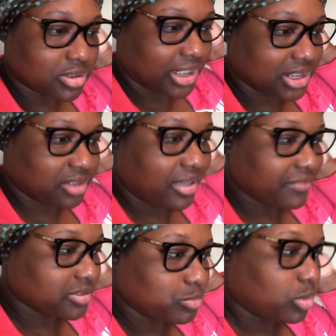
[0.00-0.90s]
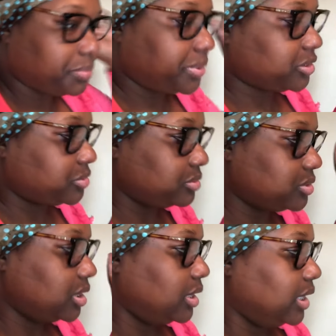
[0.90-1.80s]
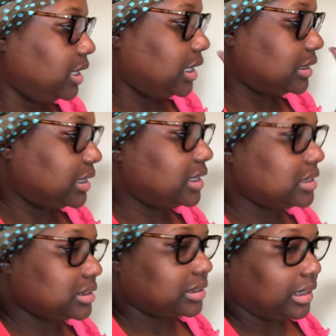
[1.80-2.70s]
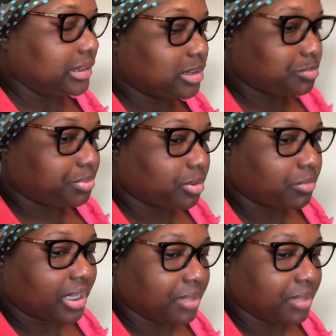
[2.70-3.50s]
I still have some more pictures and things that I need to put away.